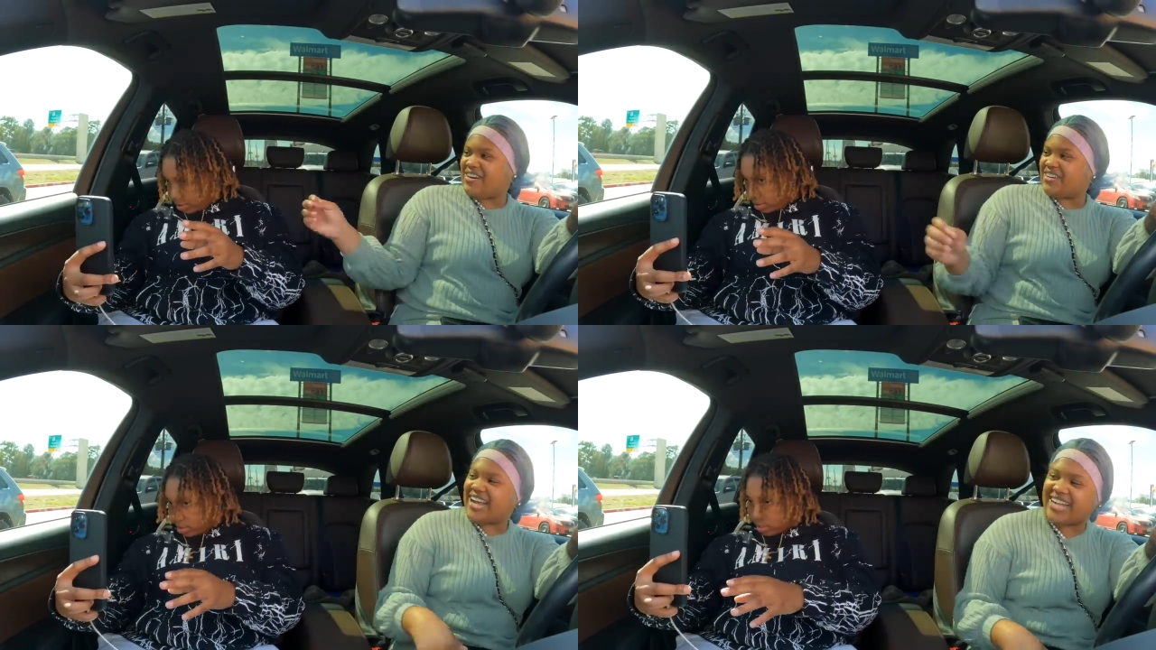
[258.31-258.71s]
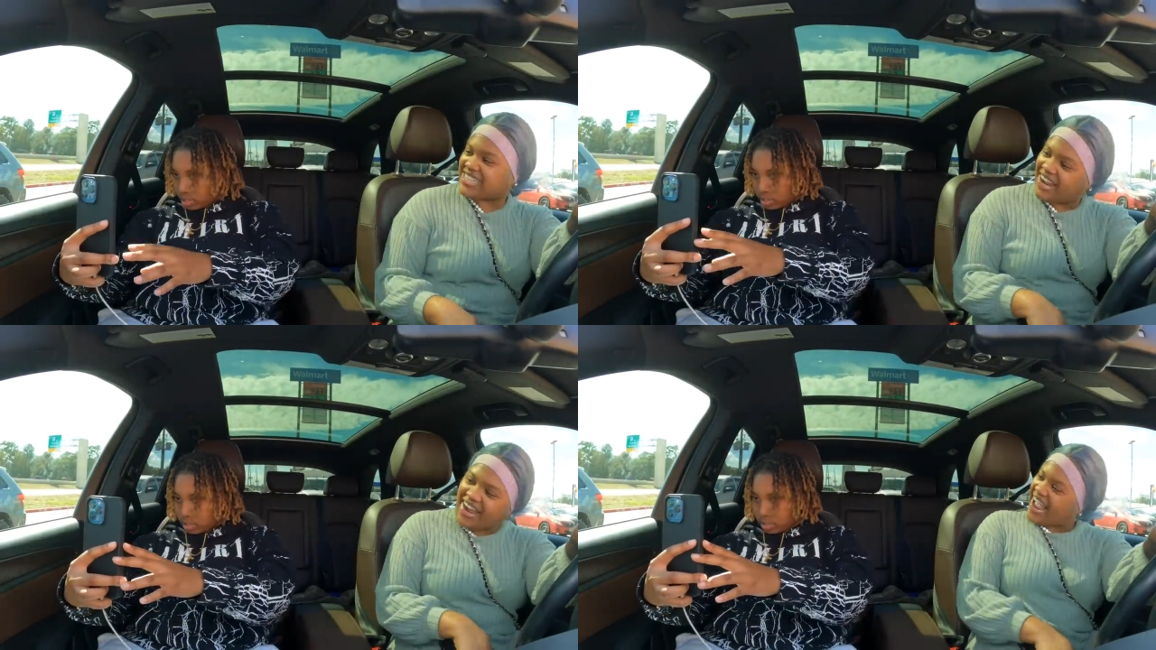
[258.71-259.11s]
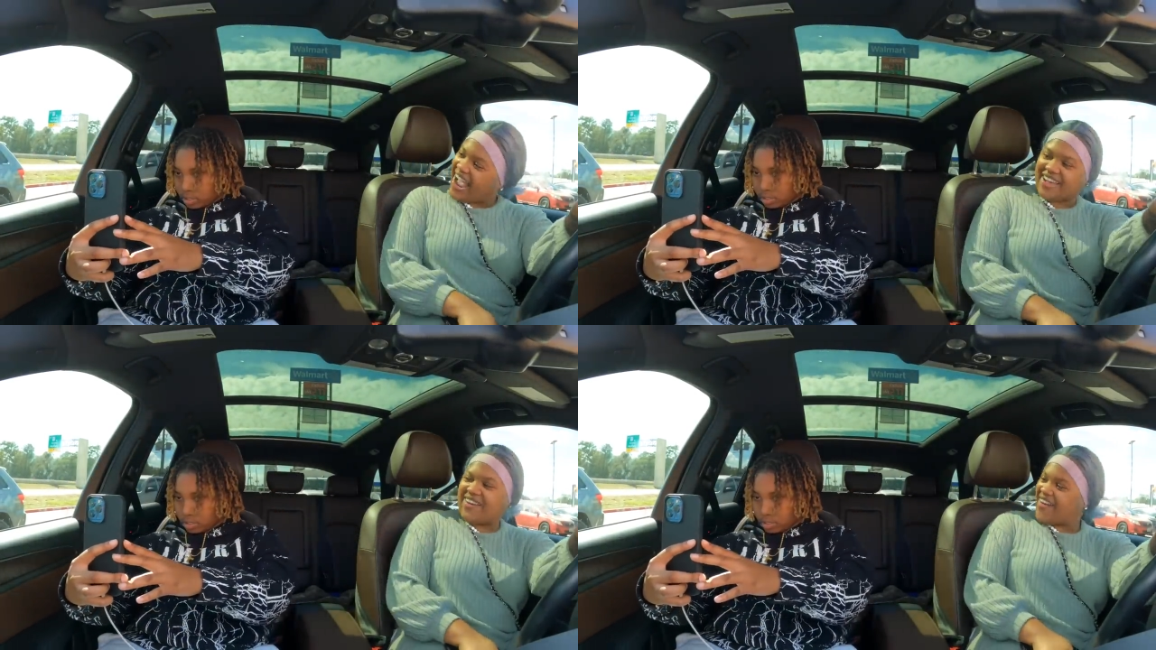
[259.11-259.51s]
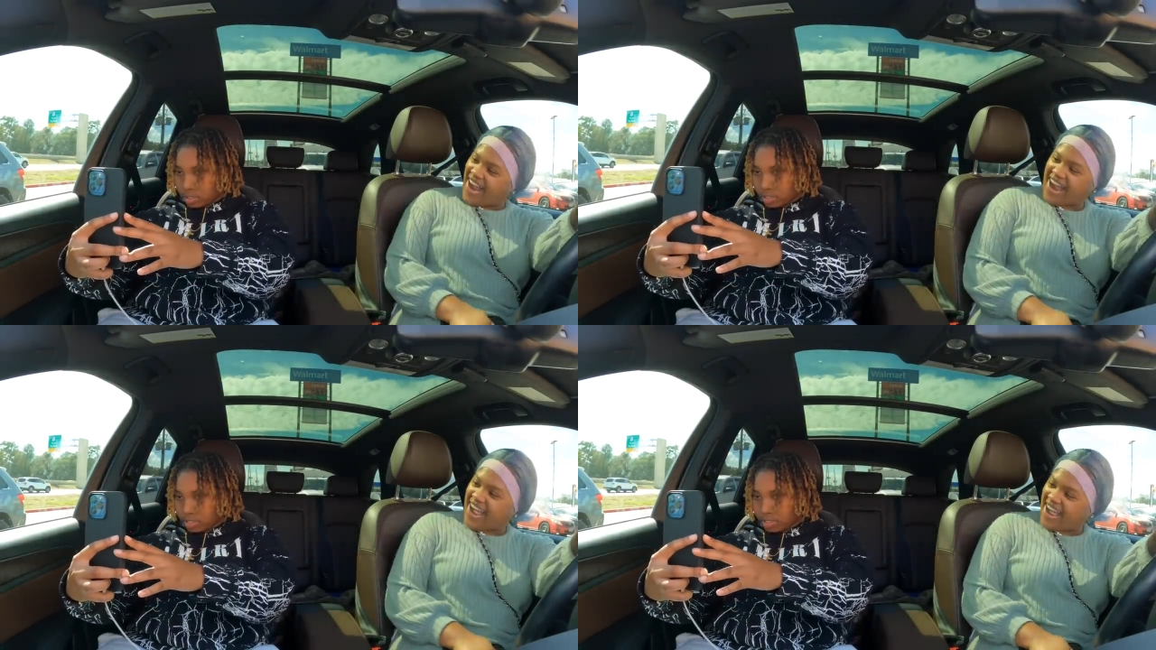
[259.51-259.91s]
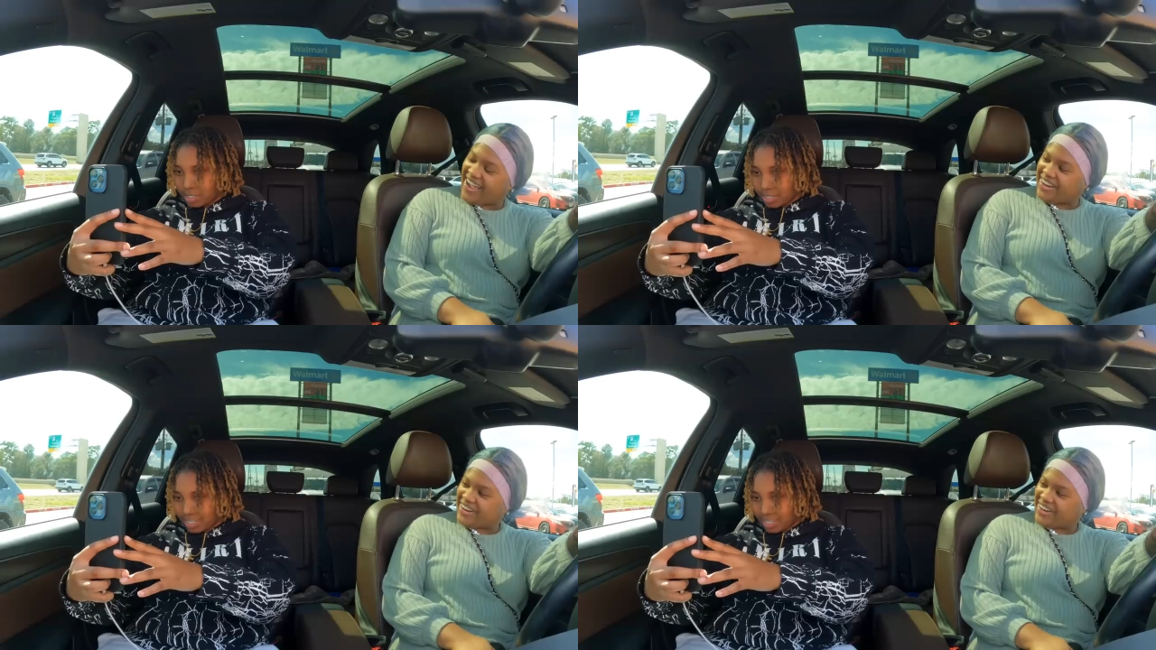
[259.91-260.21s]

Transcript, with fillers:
Speaker 1: Who did your hair, girl?